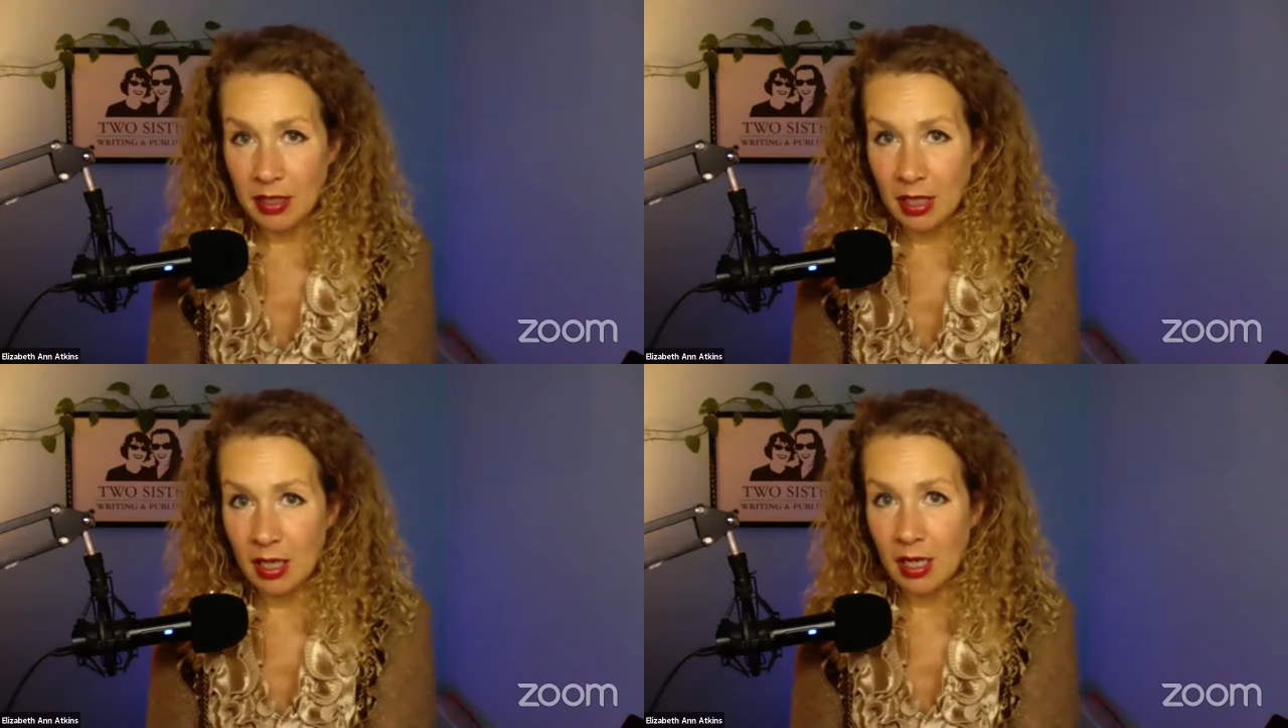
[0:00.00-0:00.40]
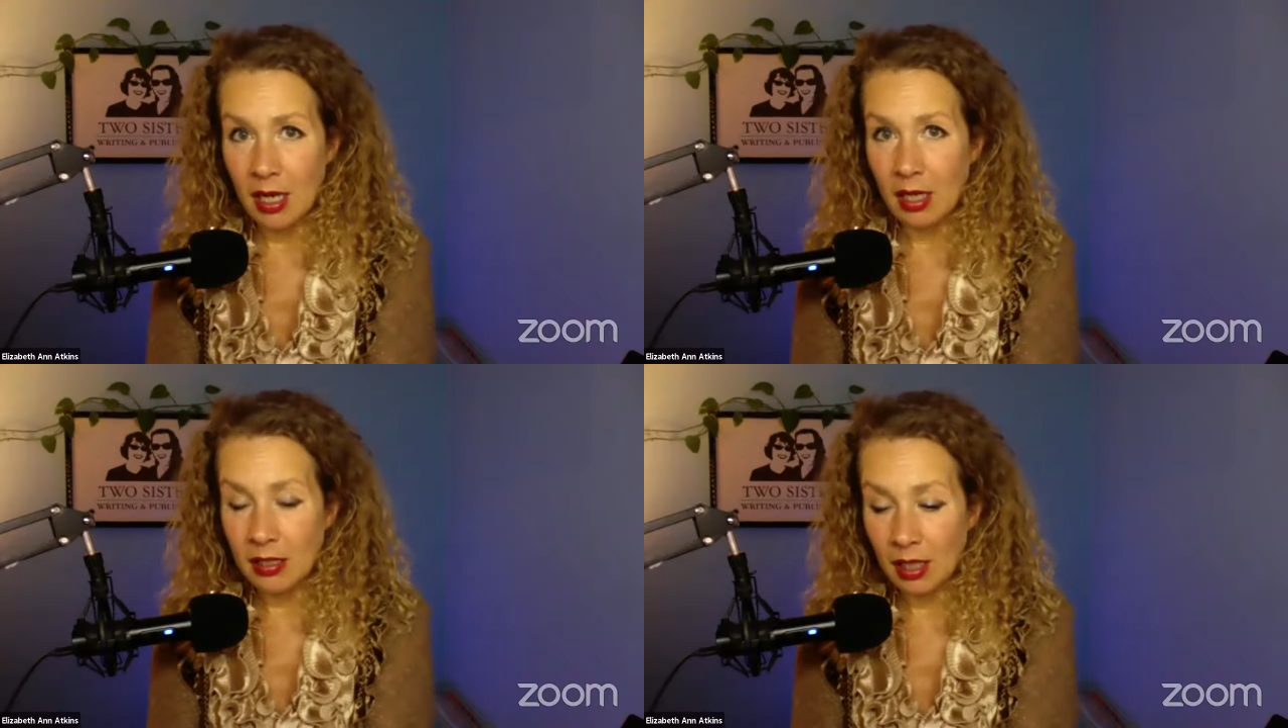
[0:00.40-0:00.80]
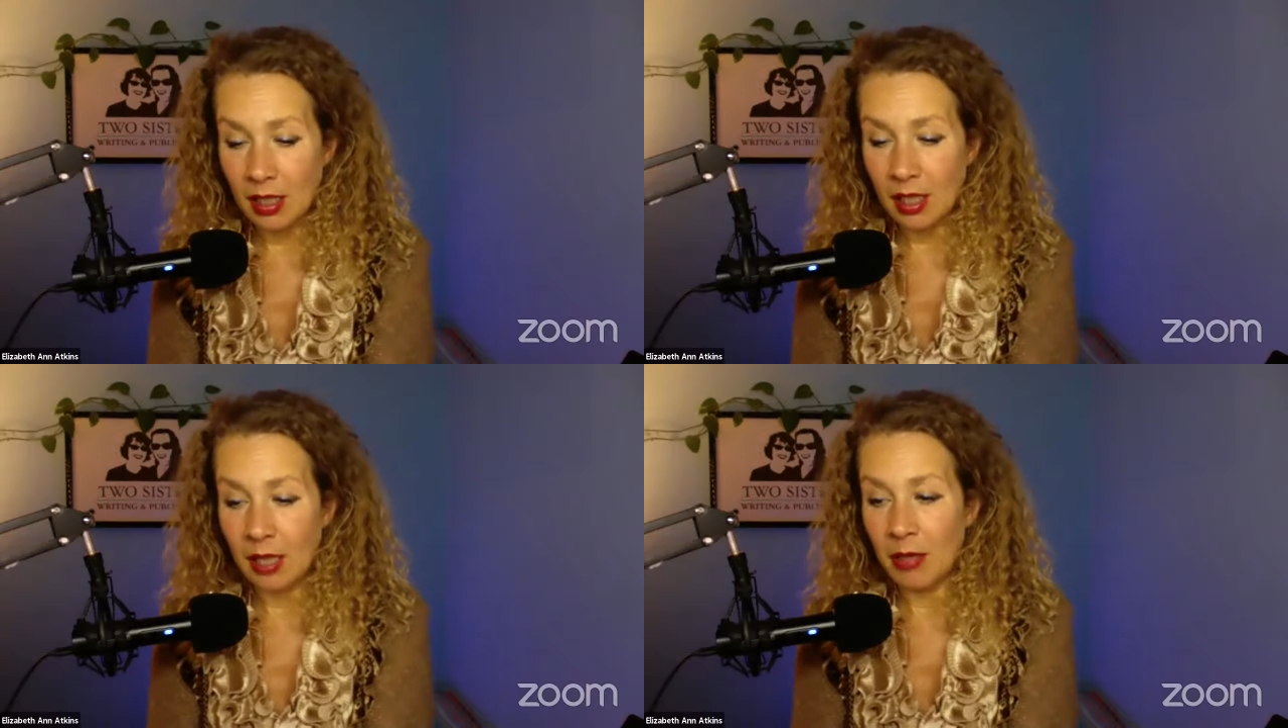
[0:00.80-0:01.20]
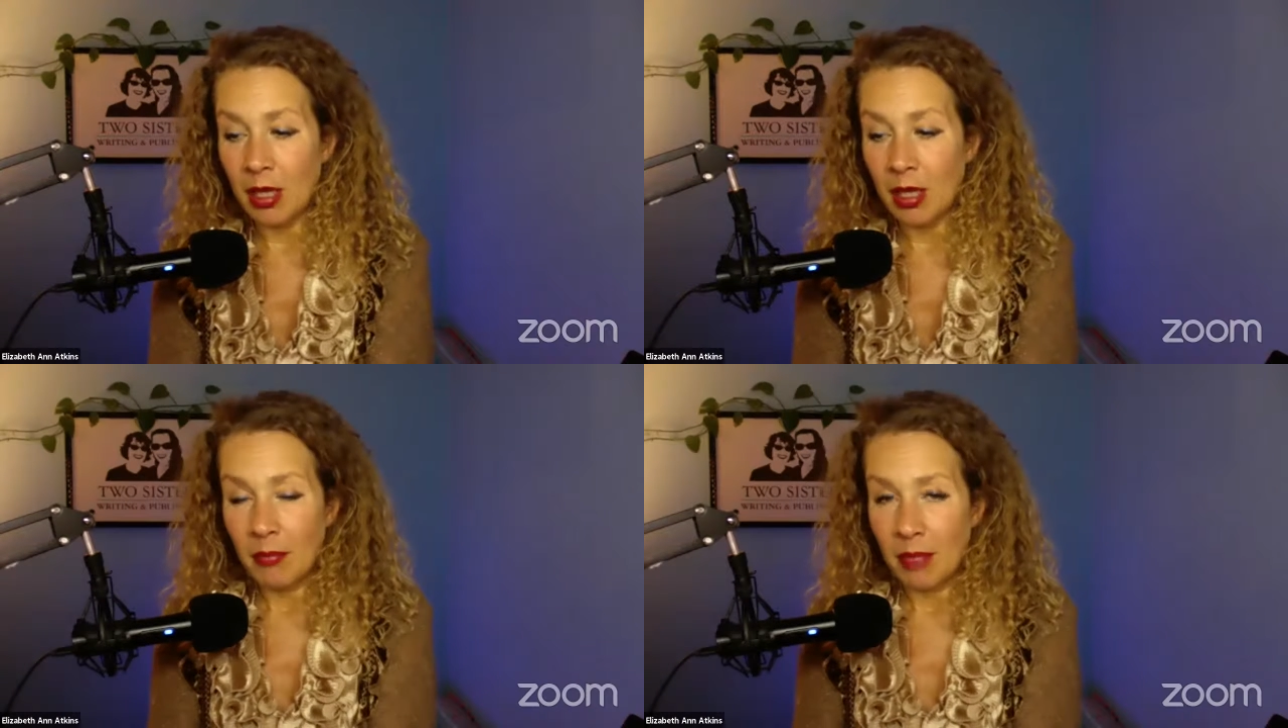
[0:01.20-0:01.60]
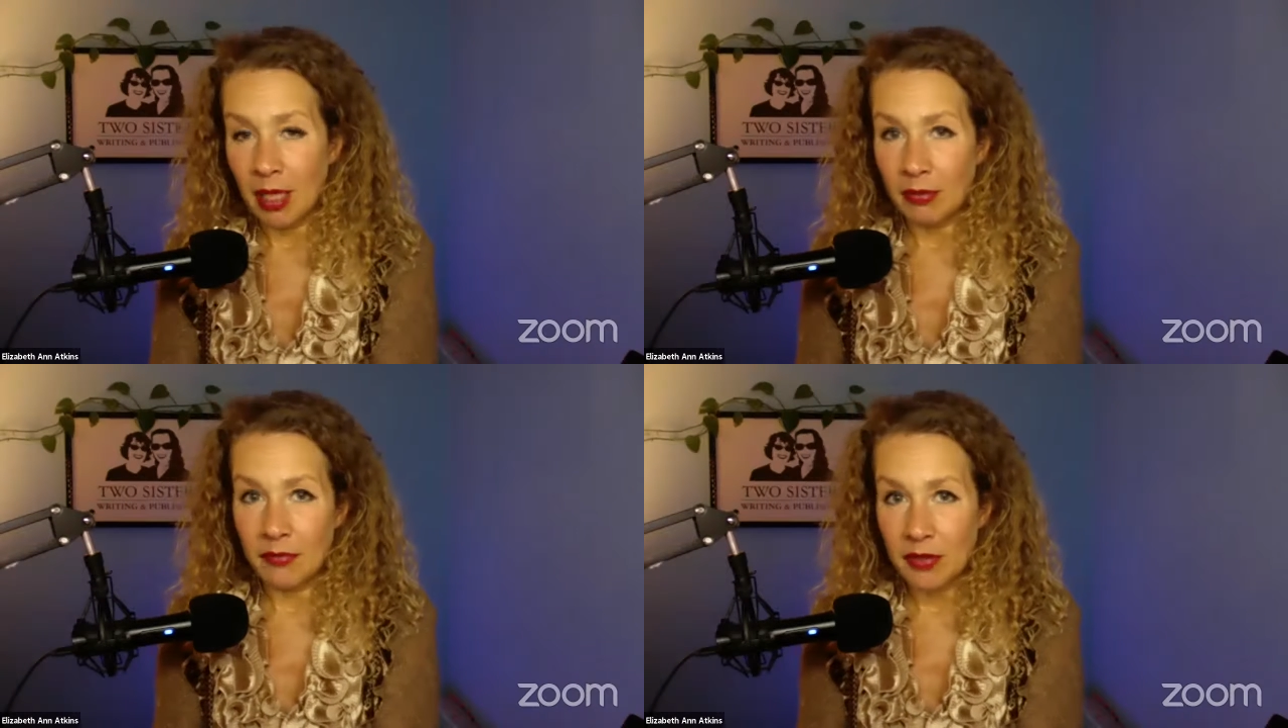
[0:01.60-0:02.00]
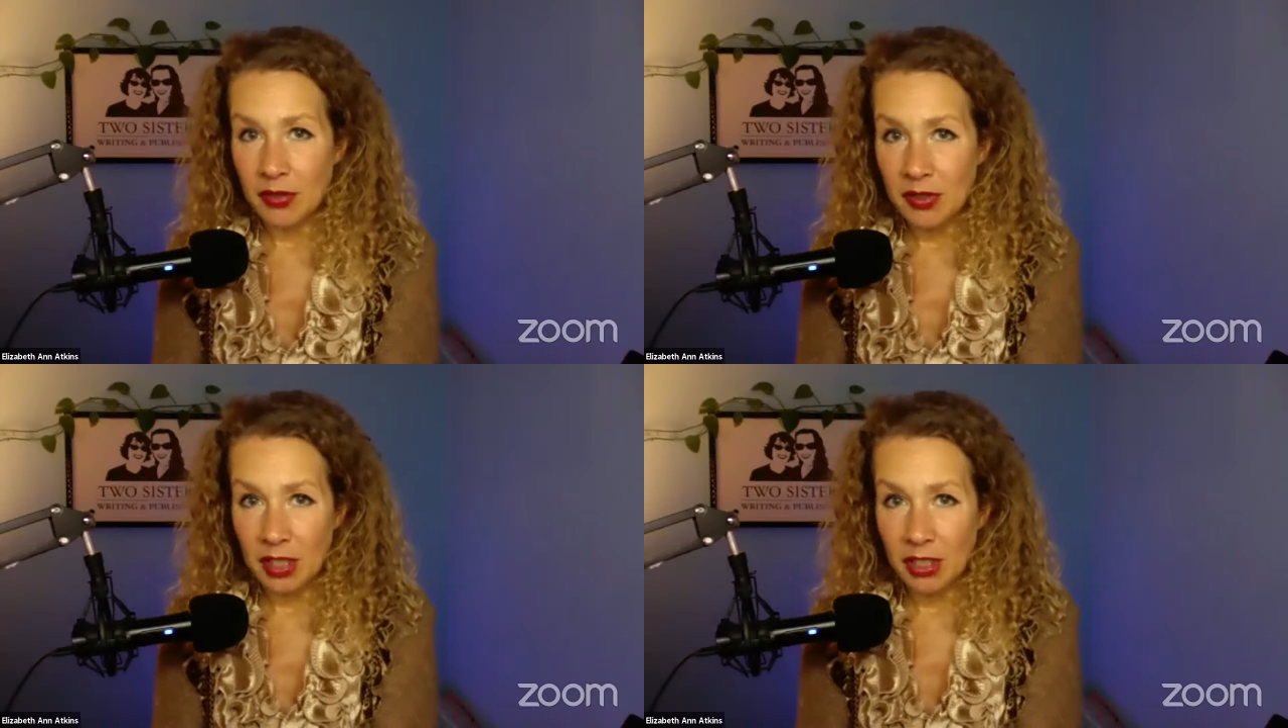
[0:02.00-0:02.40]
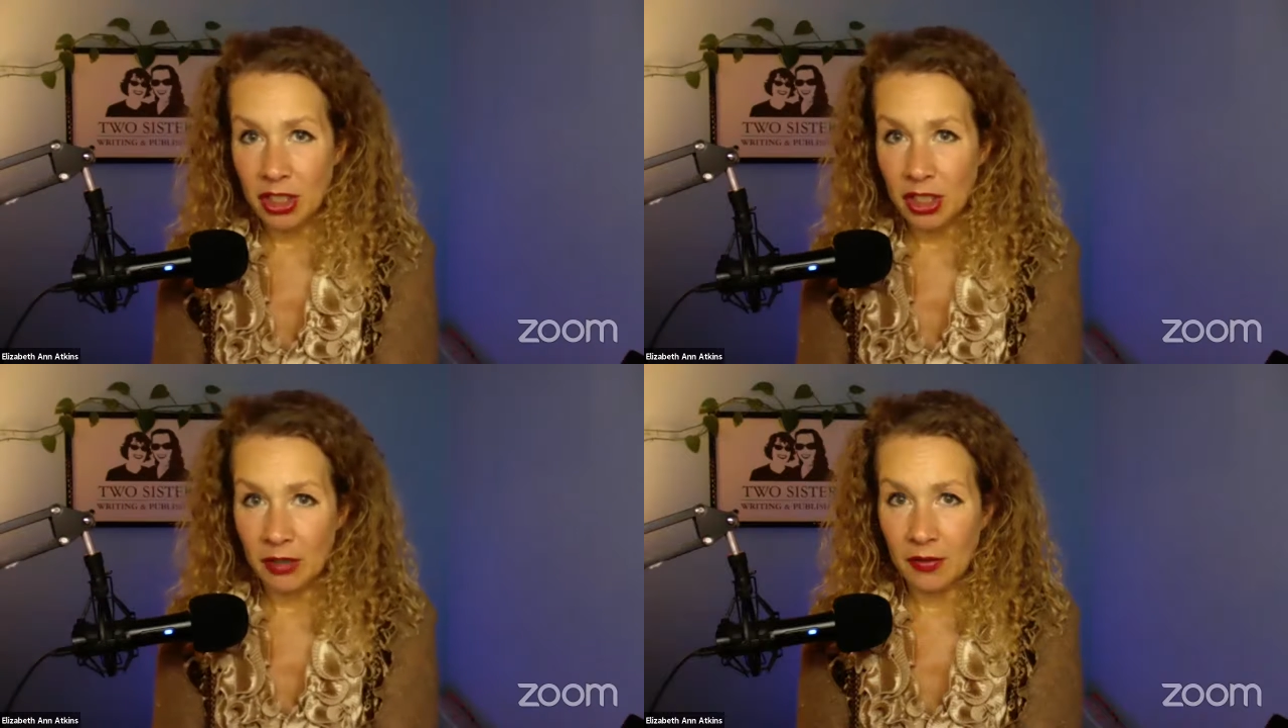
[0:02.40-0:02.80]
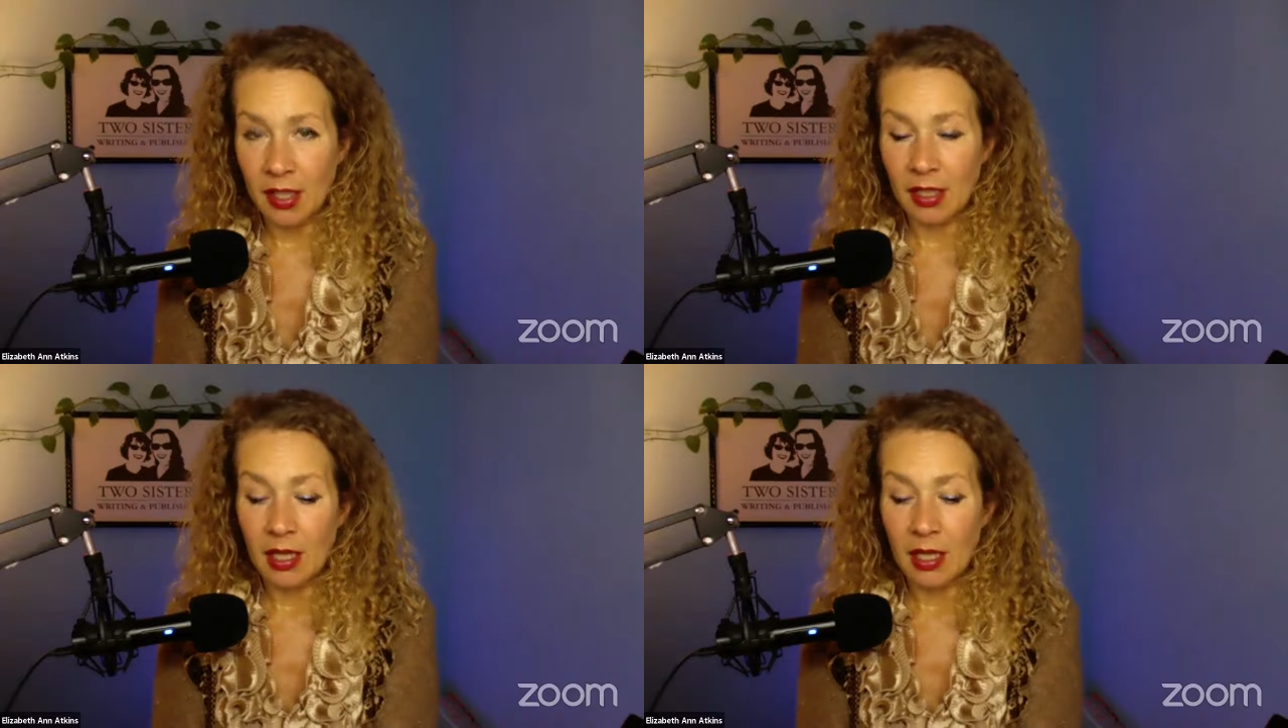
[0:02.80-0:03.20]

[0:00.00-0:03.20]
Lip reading: done on time by reverse engineering,